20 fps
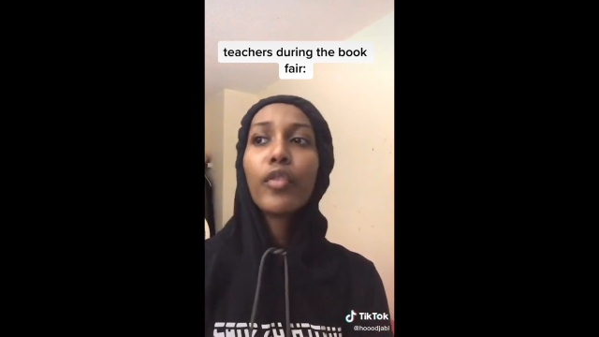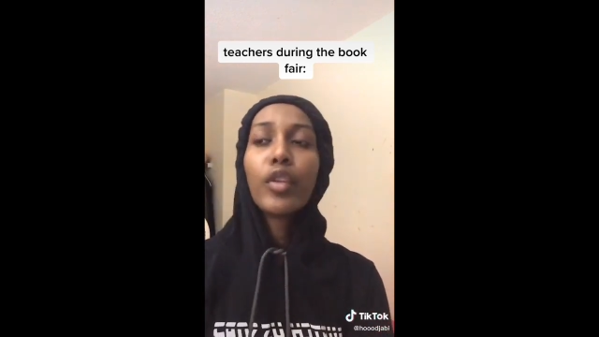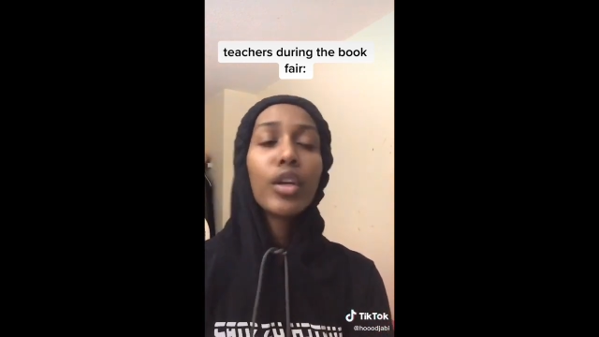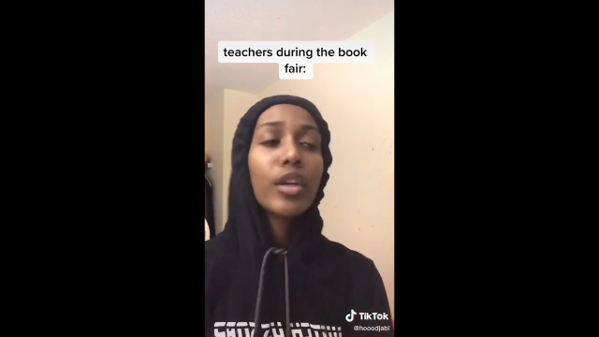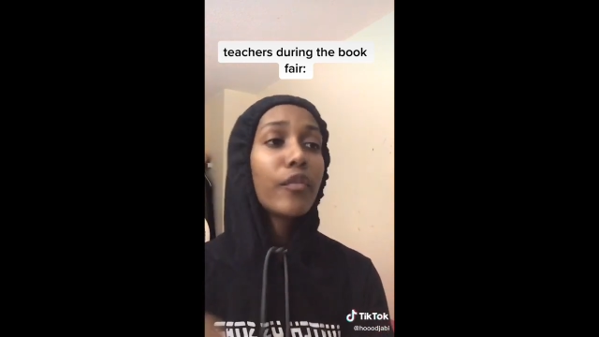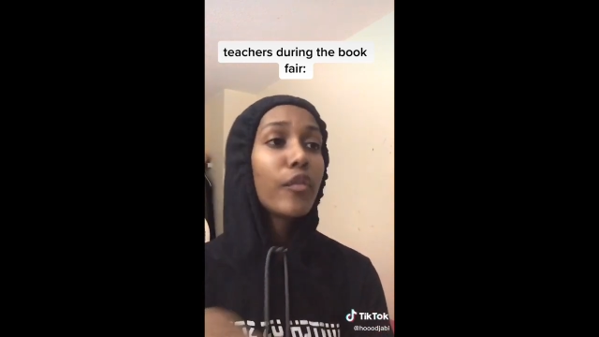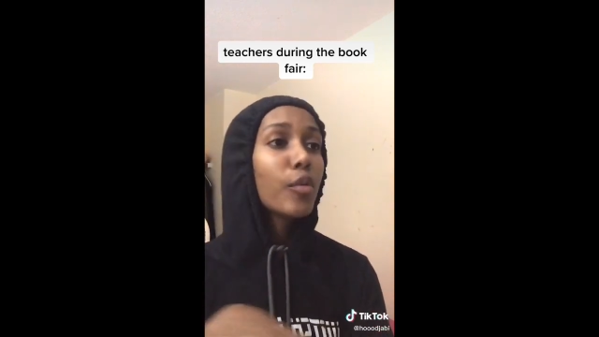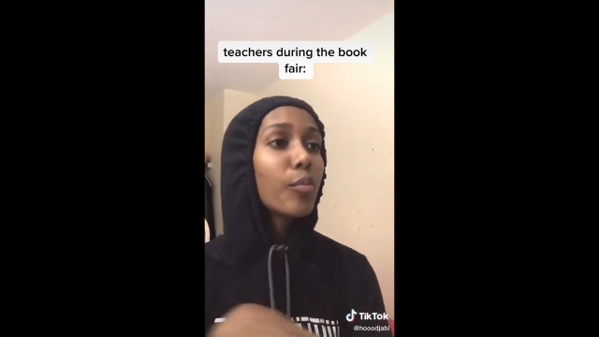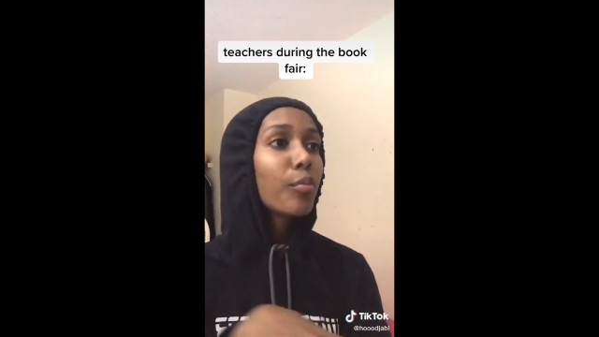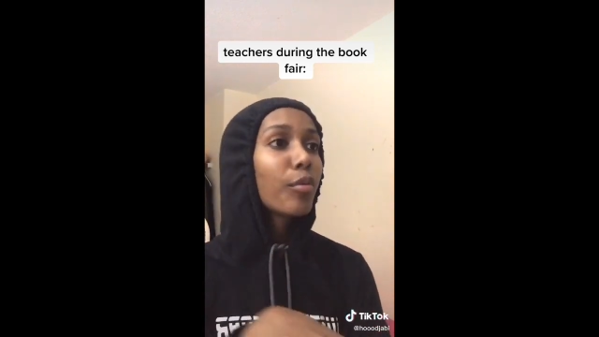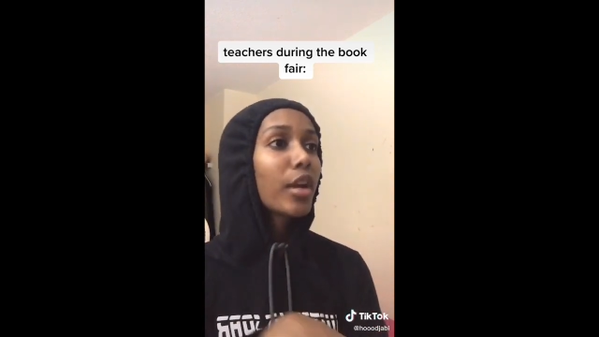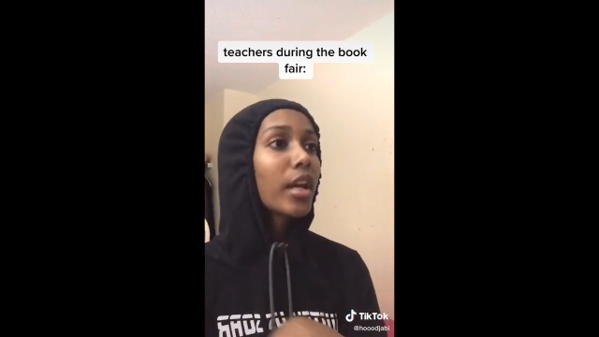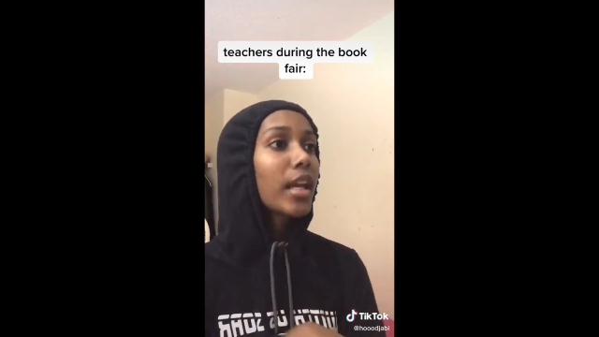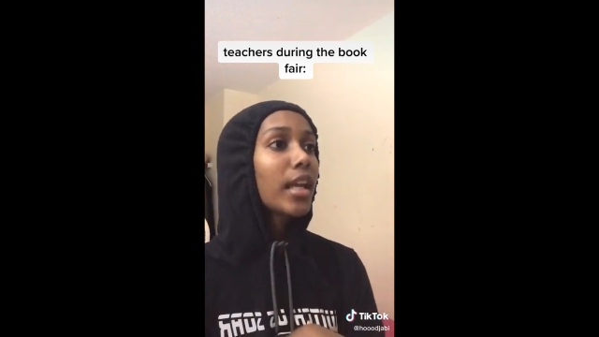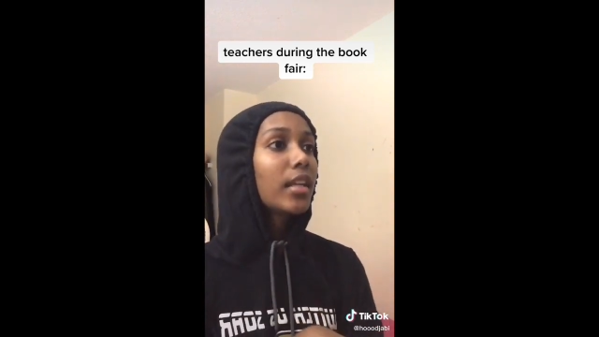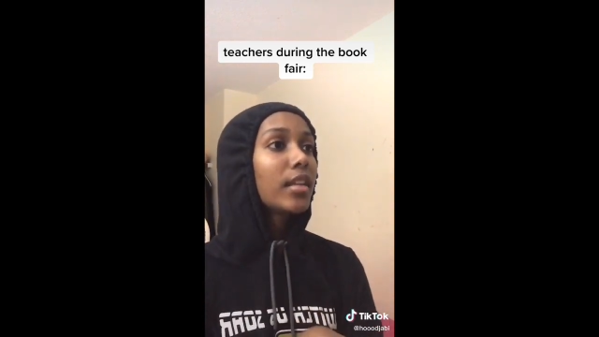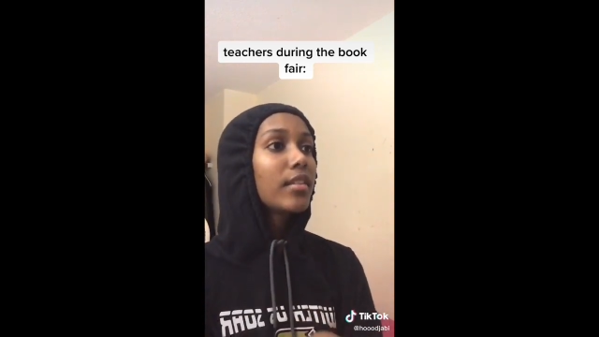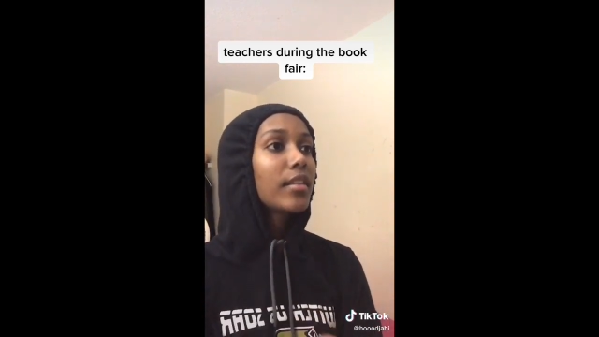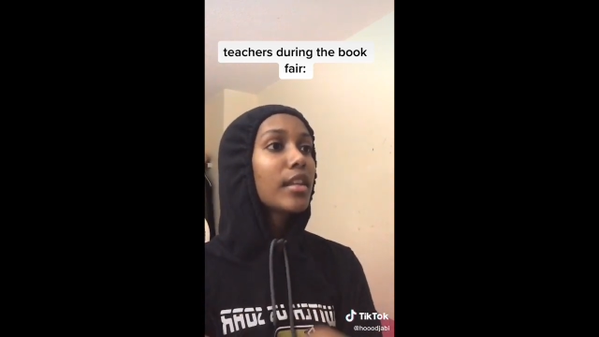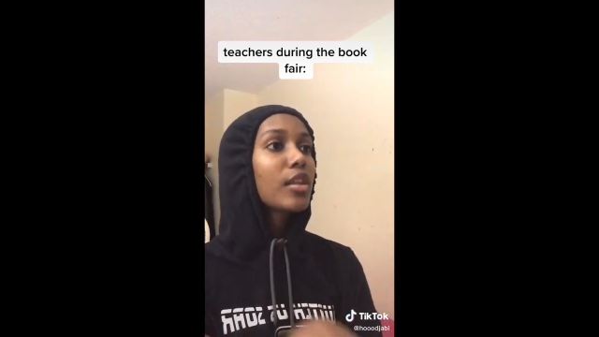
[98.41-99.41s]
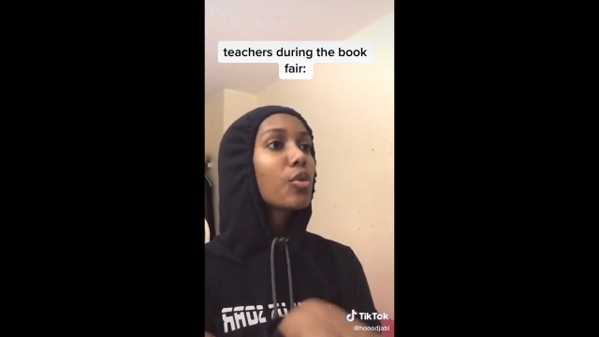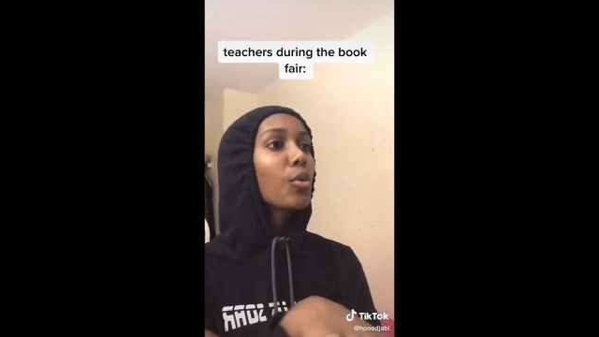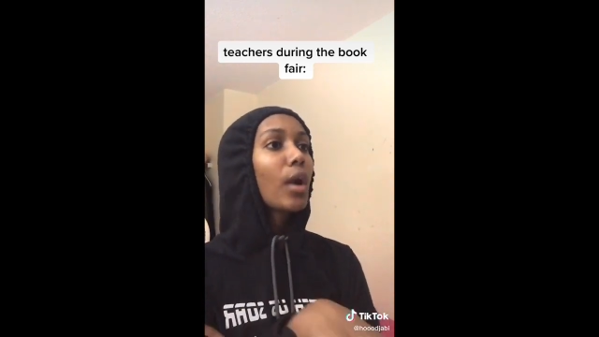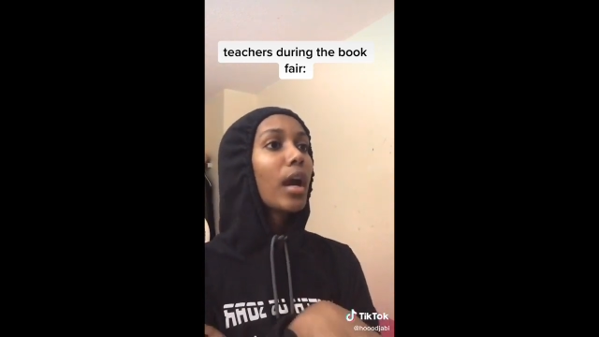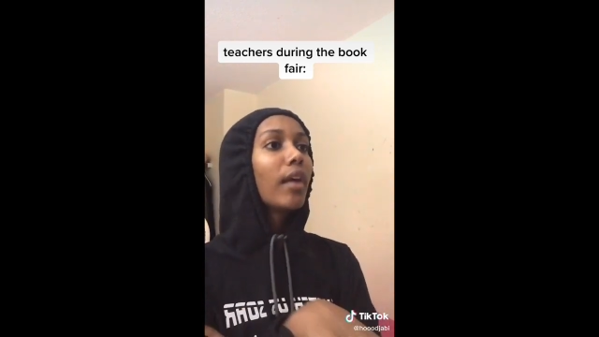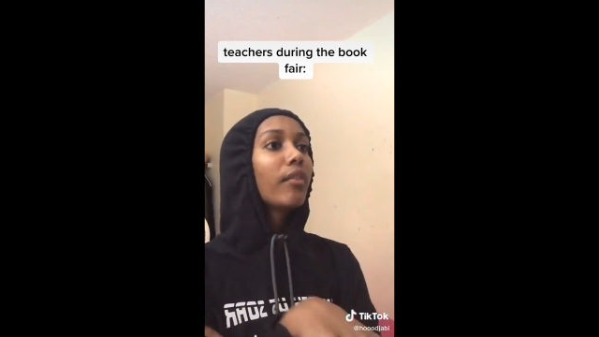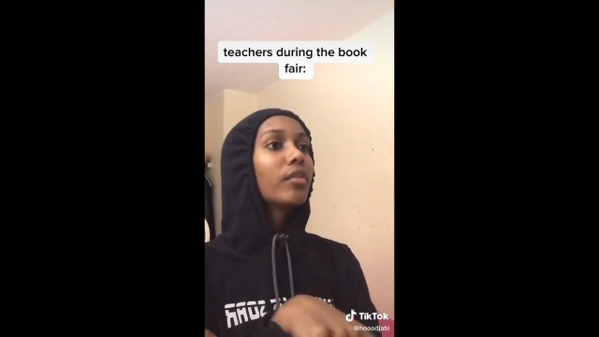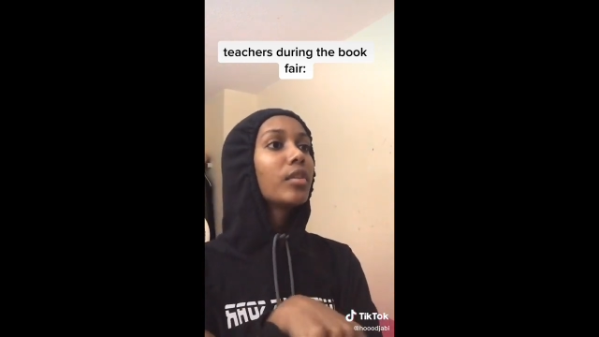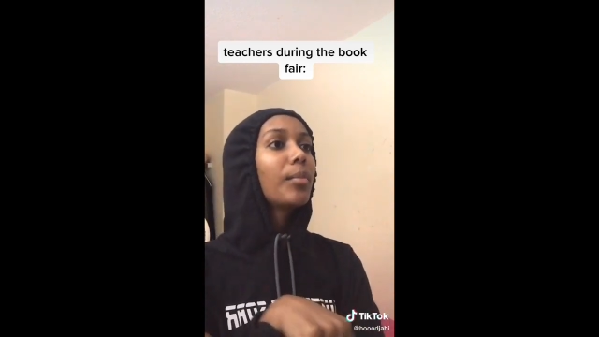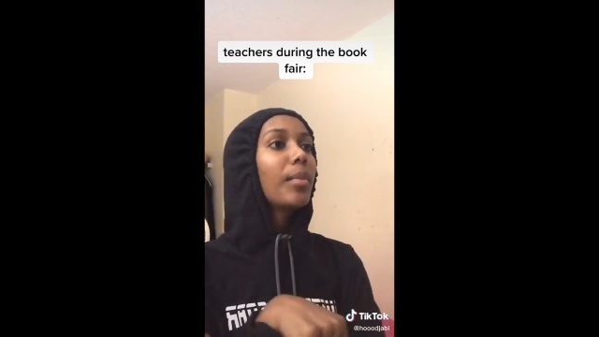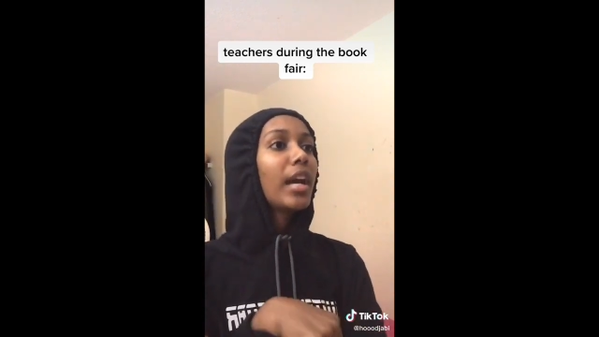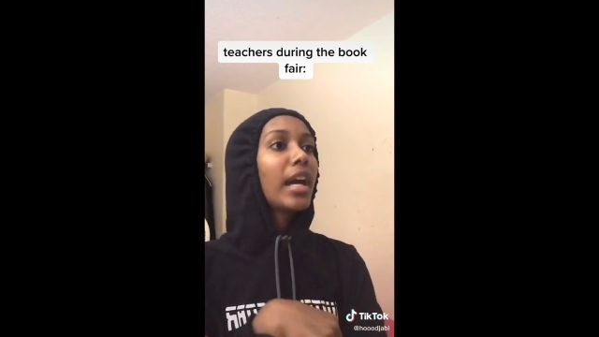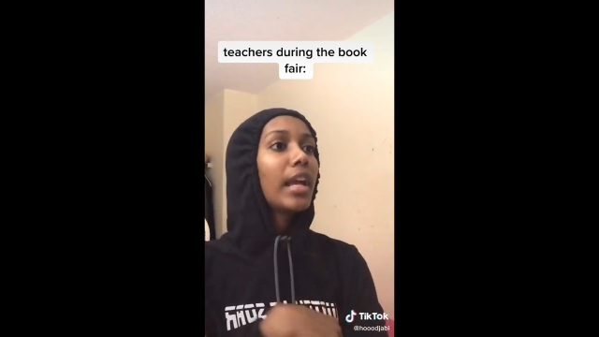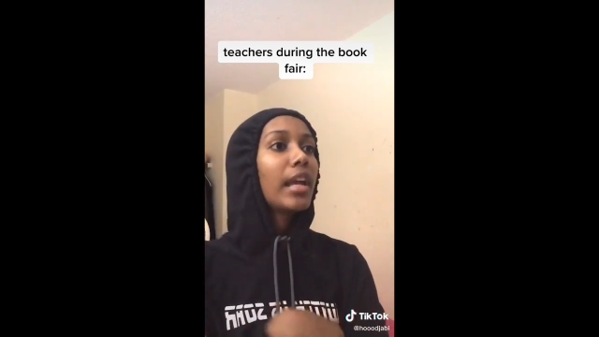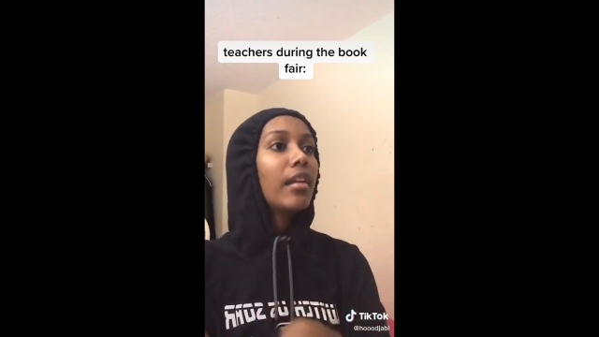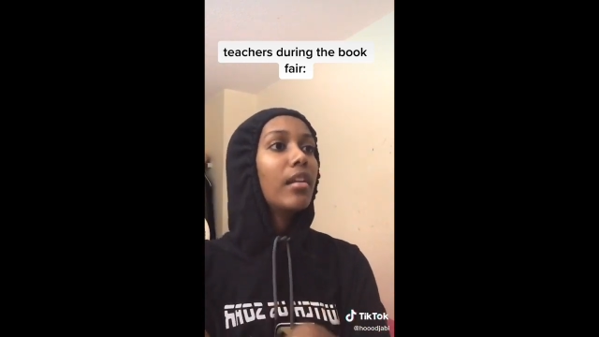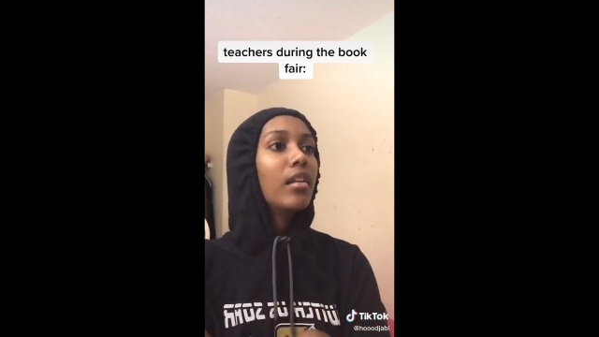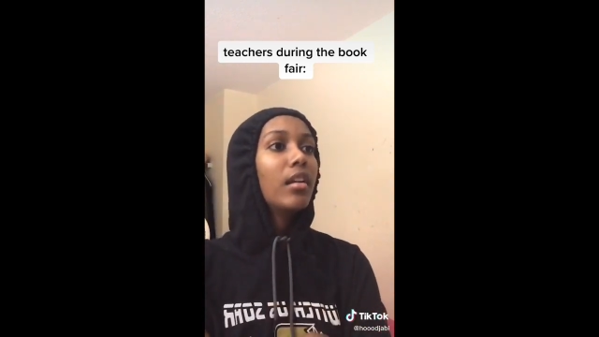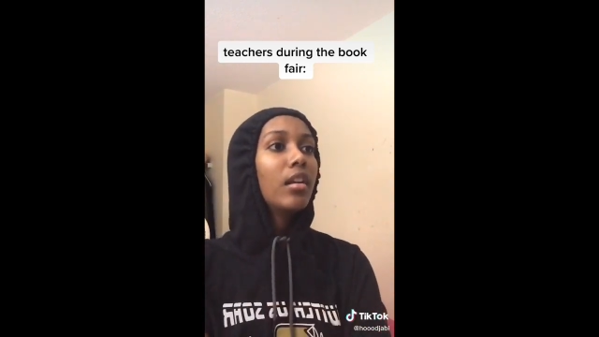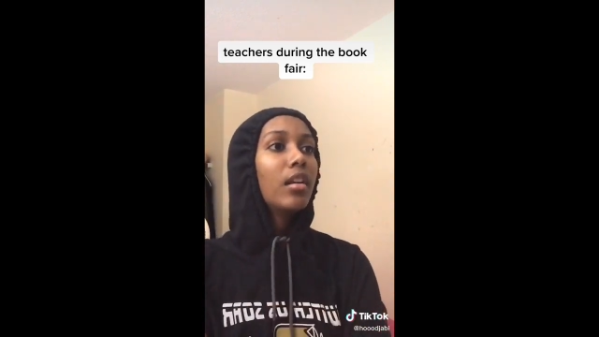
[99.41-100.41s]
If you break anything, you have to buy
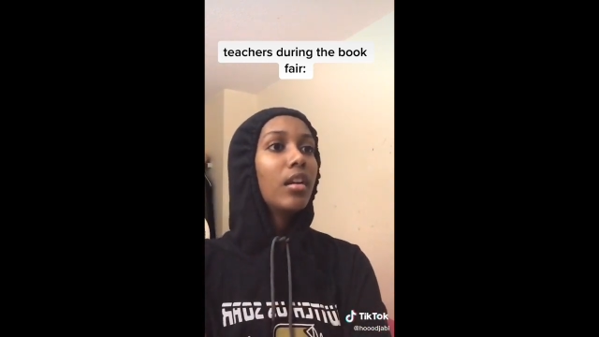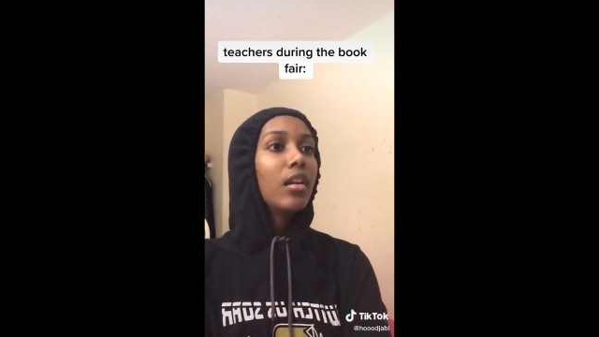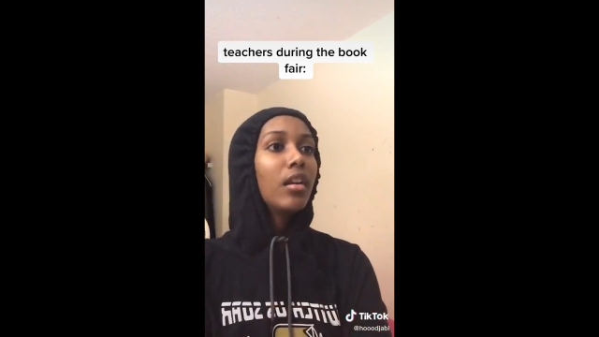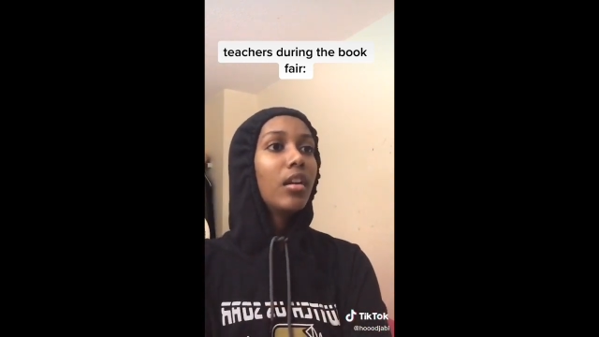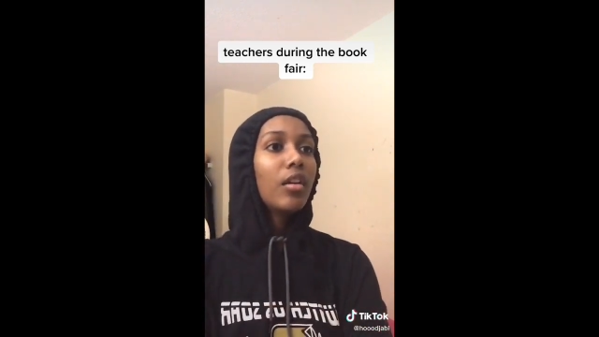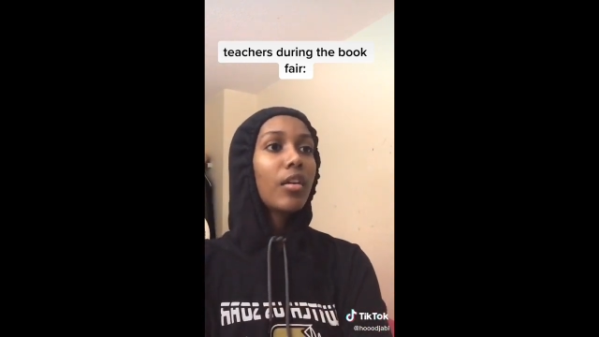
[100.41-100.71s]
it.